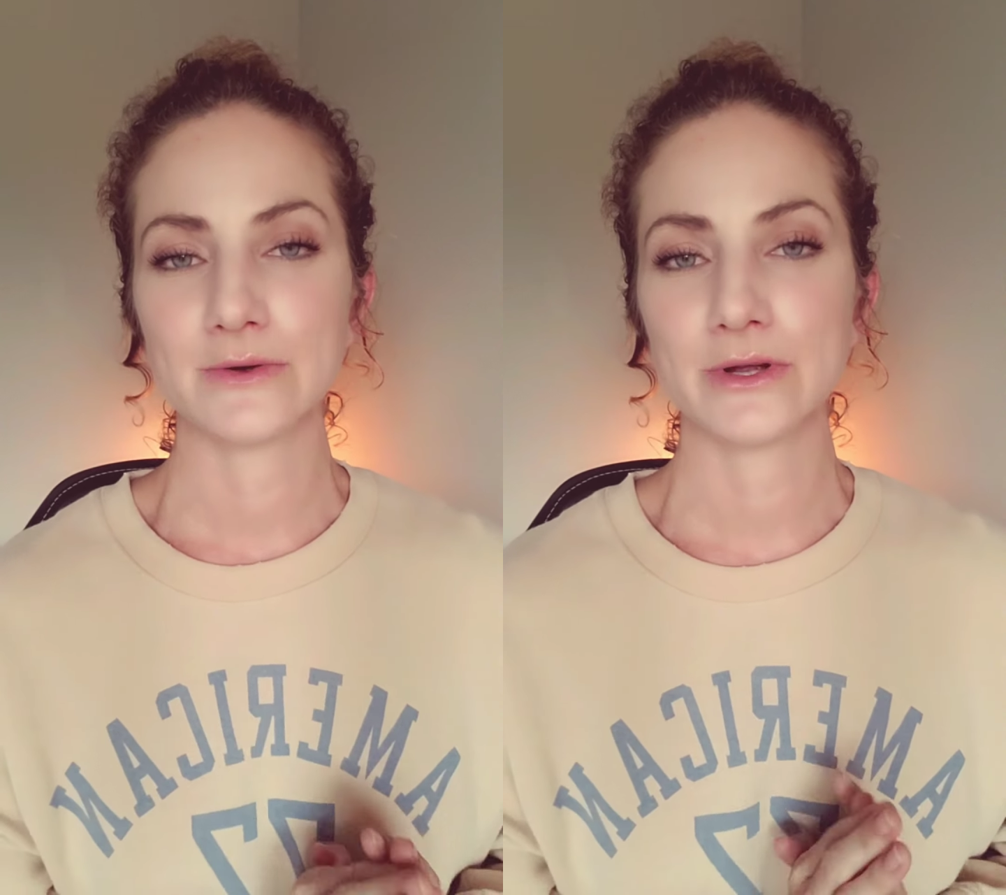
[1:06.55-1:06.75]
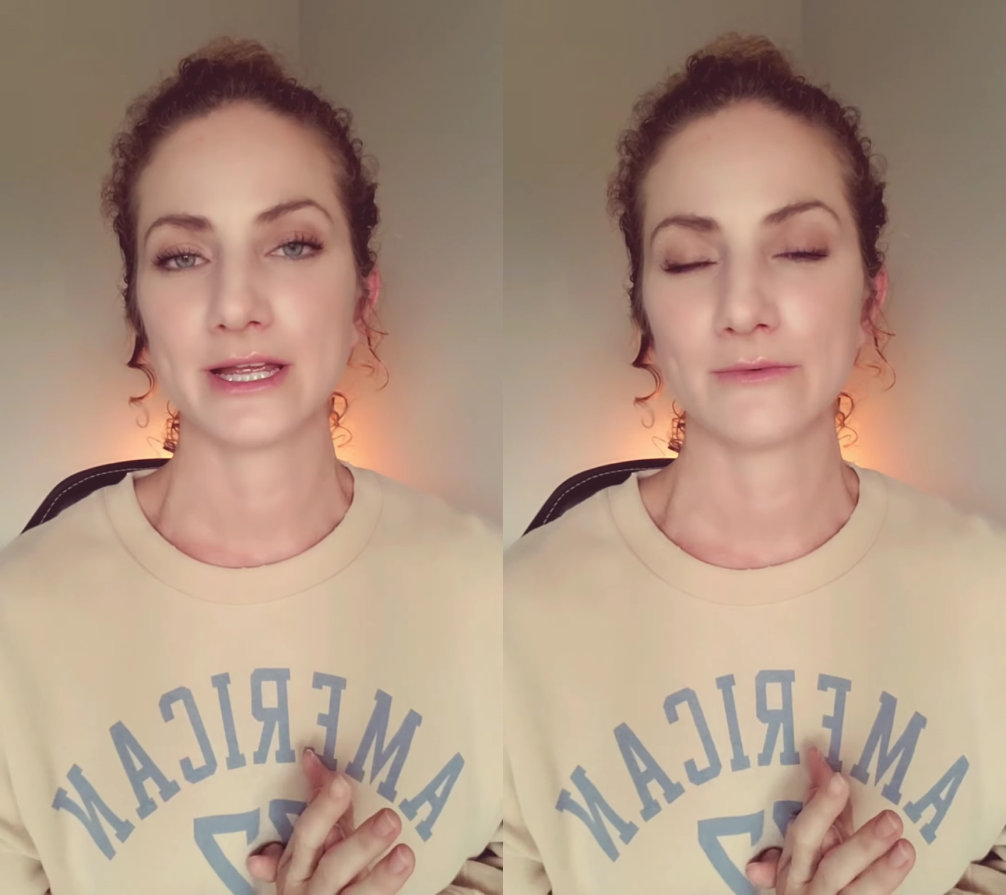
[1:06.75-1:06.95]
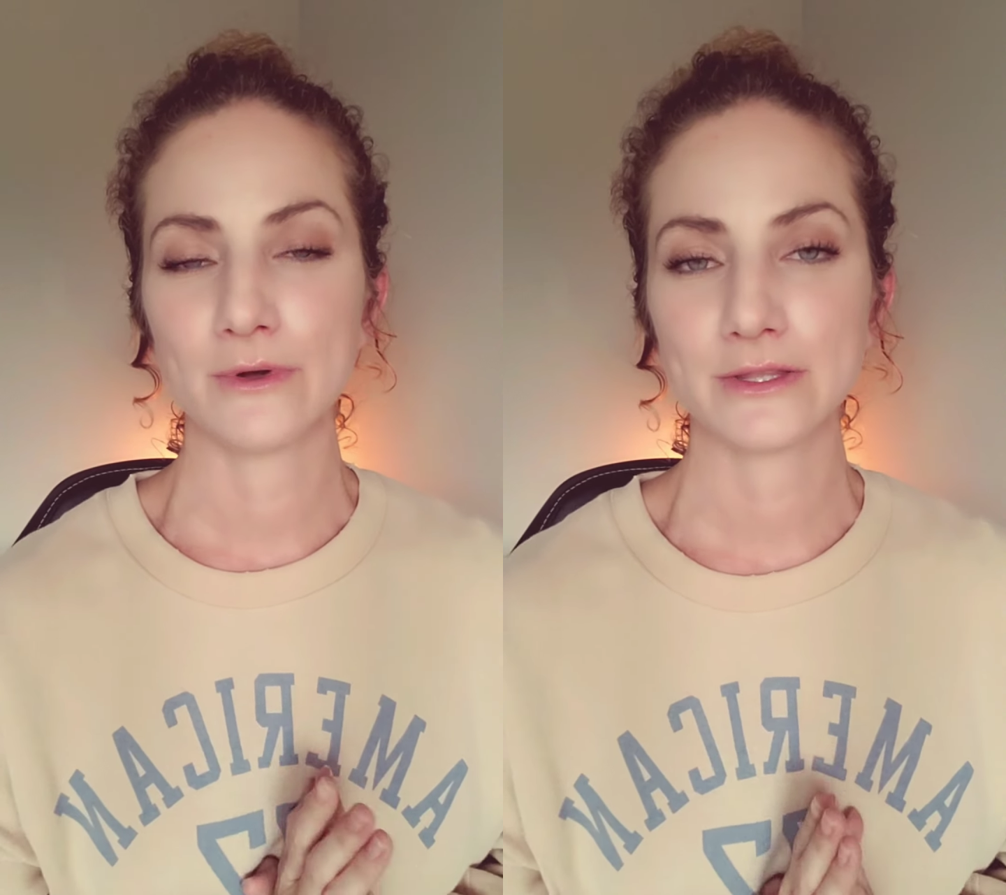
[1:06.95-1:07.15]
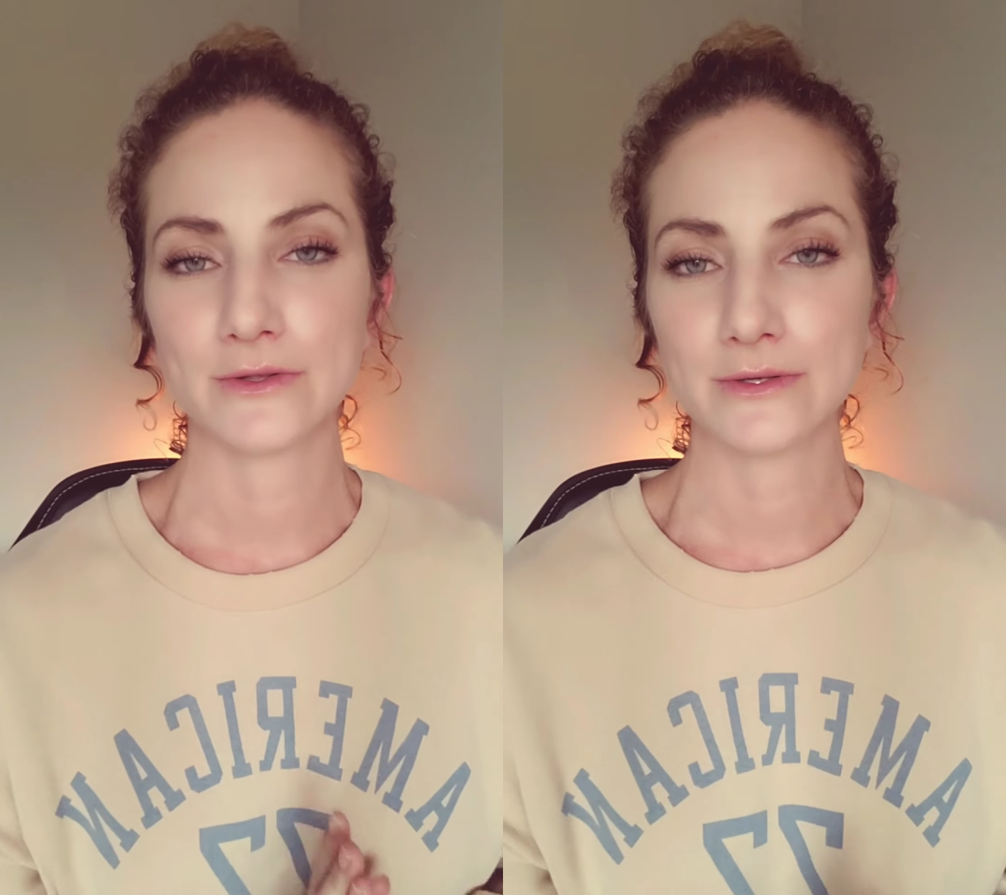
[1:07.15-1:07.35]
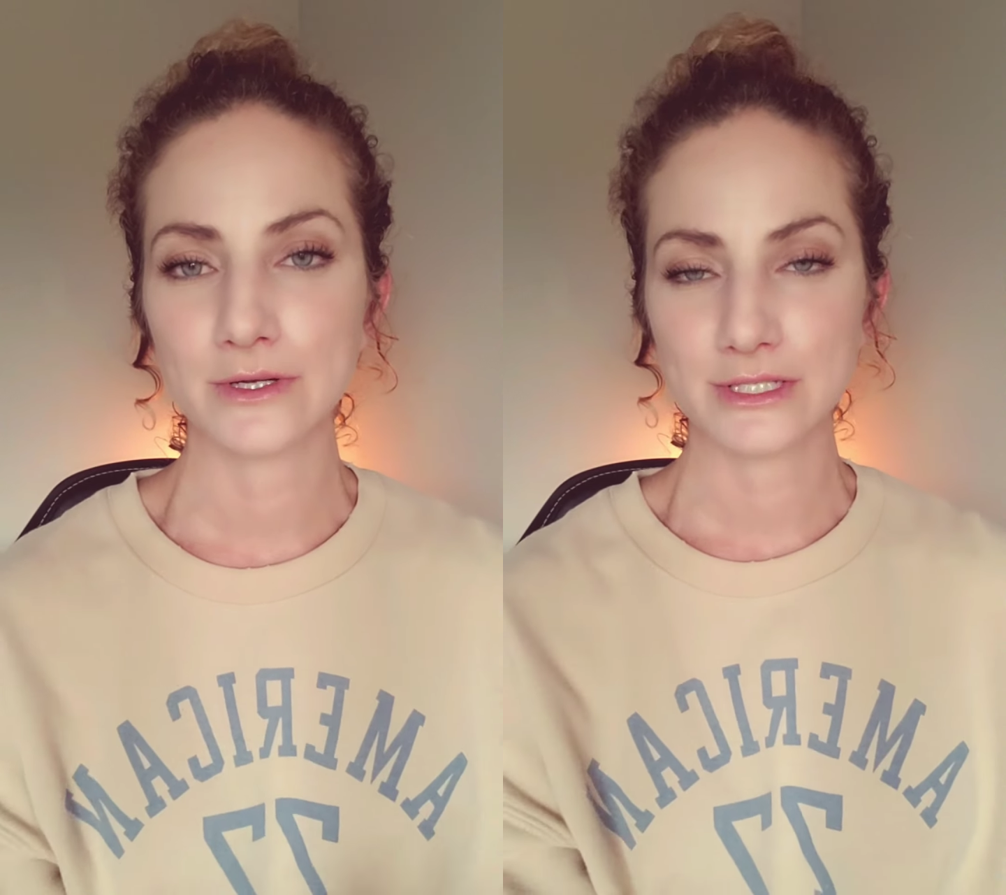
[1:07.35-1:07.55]
or in what
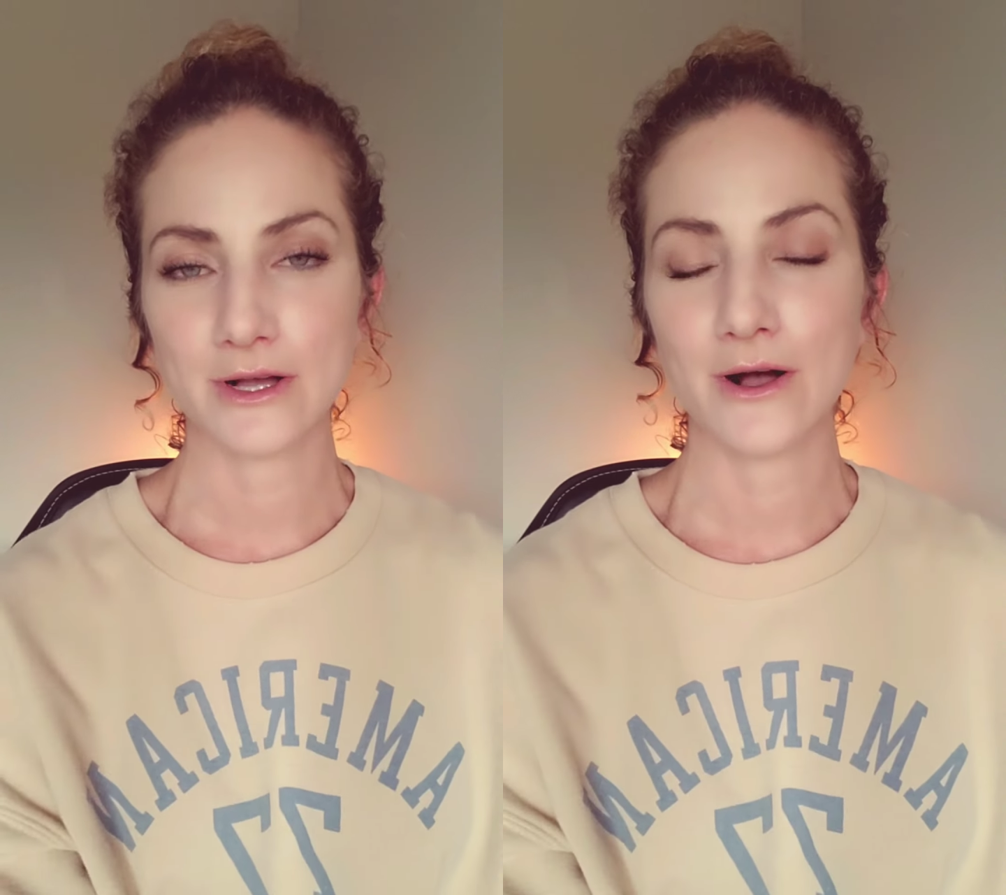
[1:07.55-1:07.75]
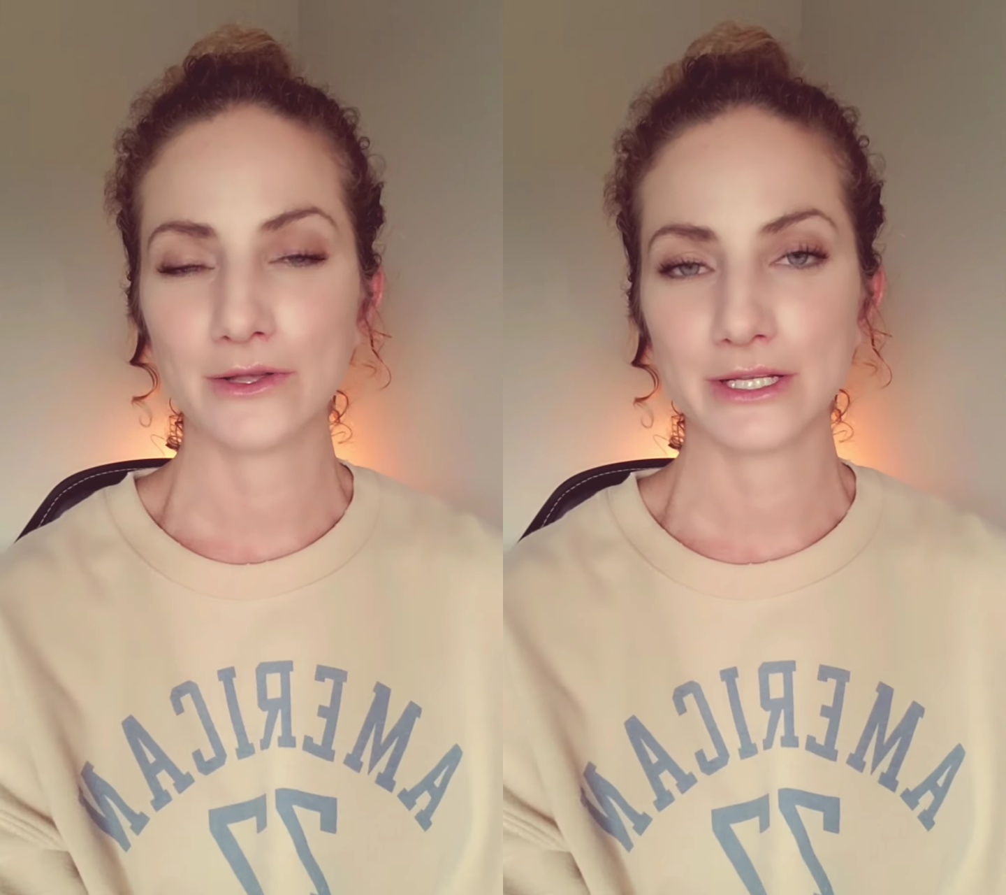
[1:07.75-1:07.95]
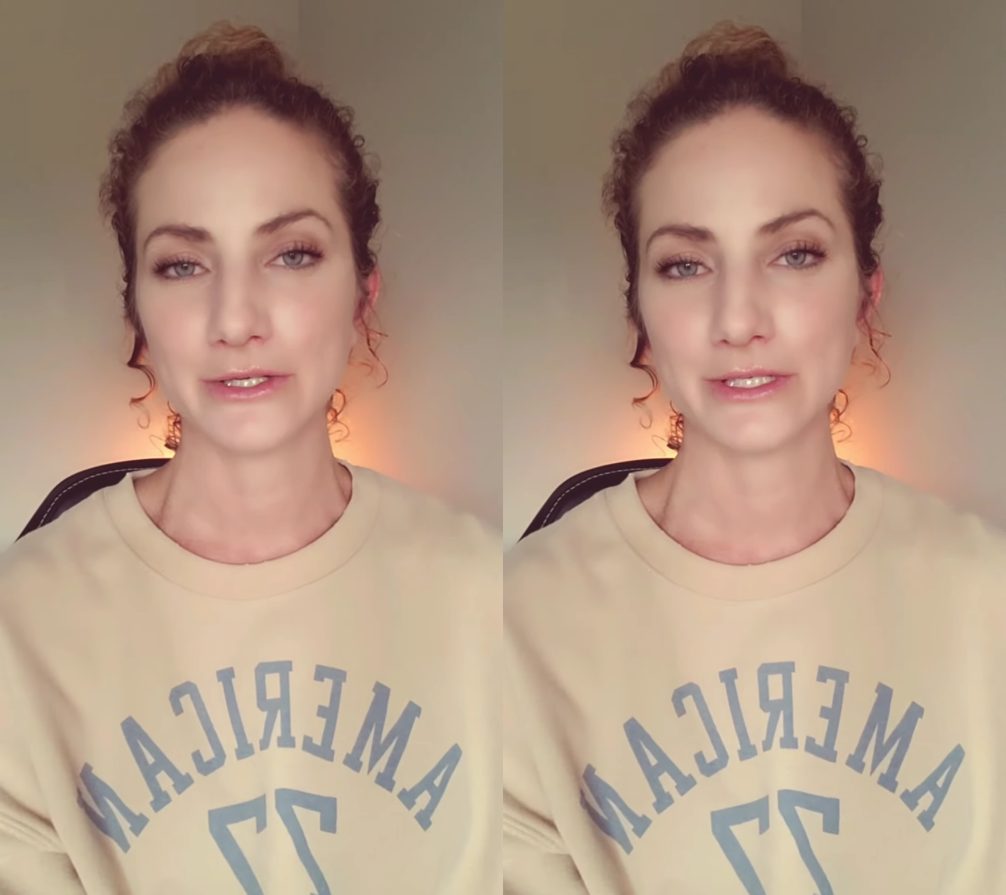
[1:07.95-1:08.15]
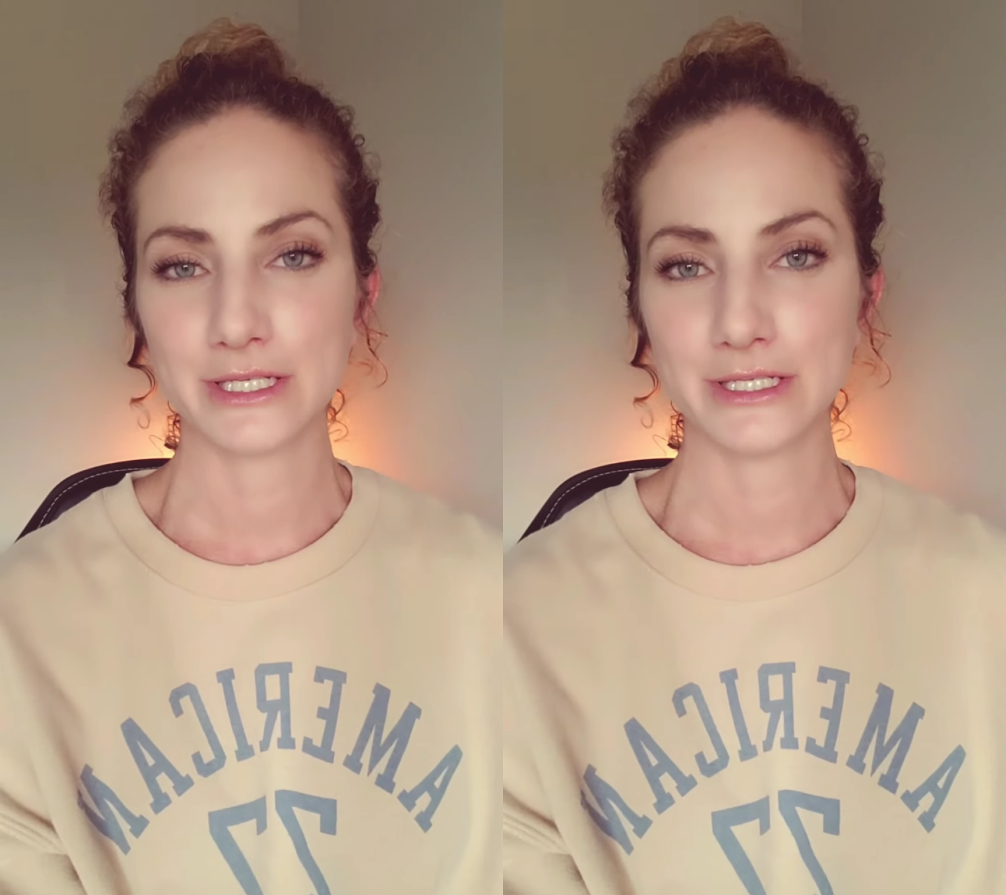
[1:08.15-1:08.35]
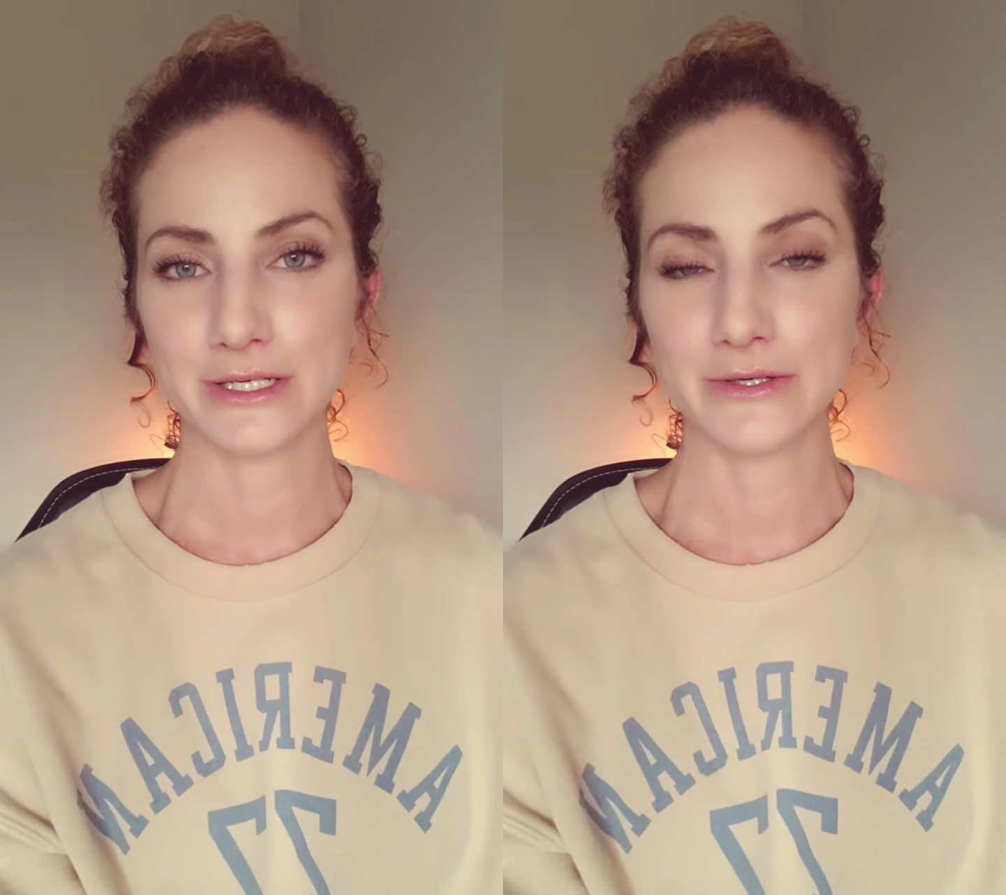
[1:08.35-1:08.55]
the Lord's calling you
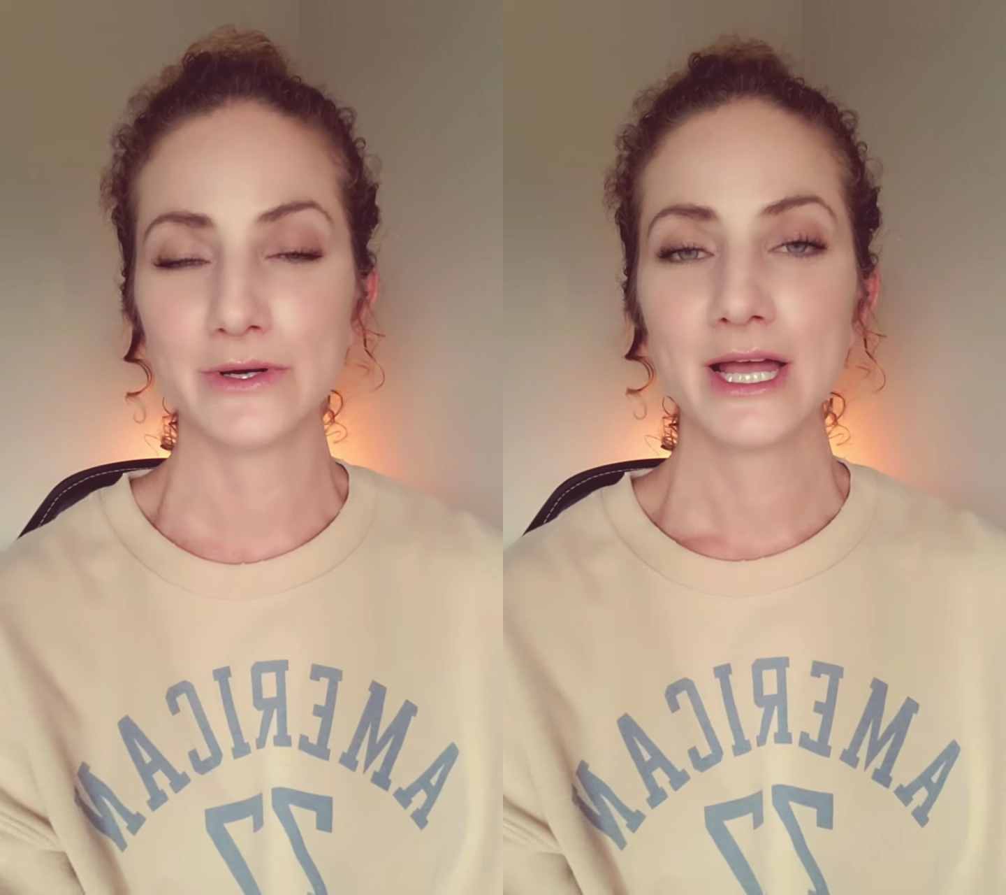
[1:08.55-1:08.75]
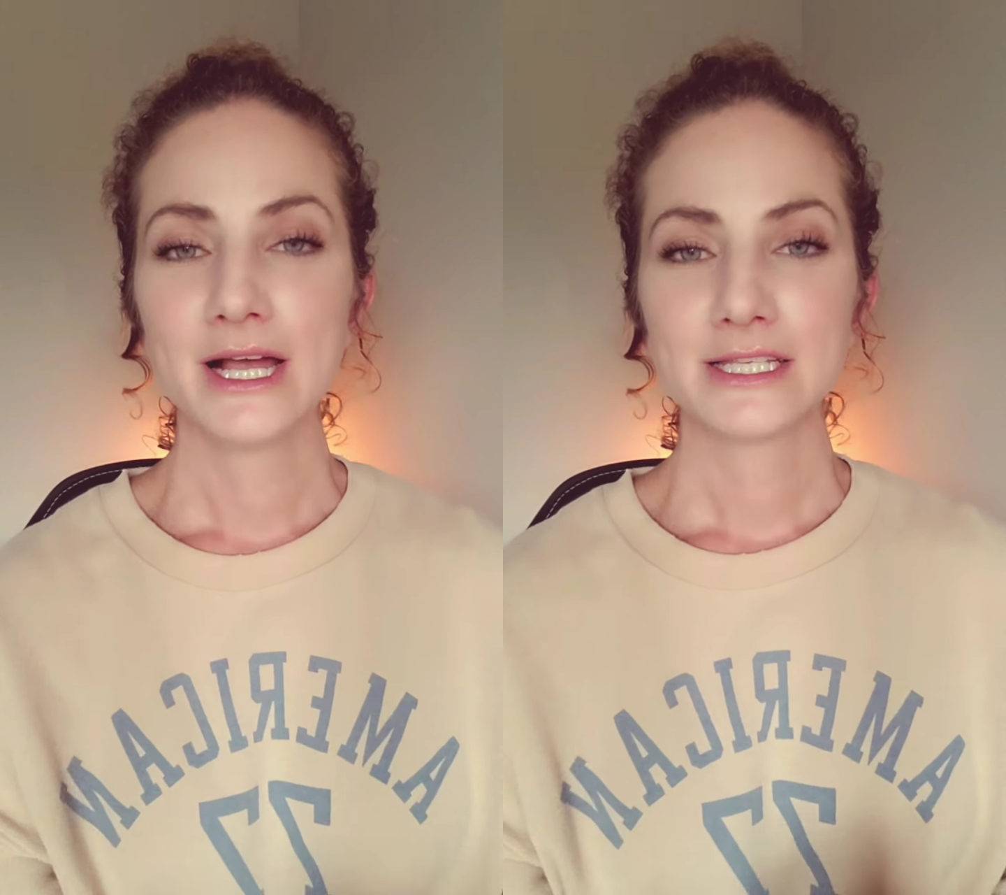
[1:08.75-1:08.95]
to do.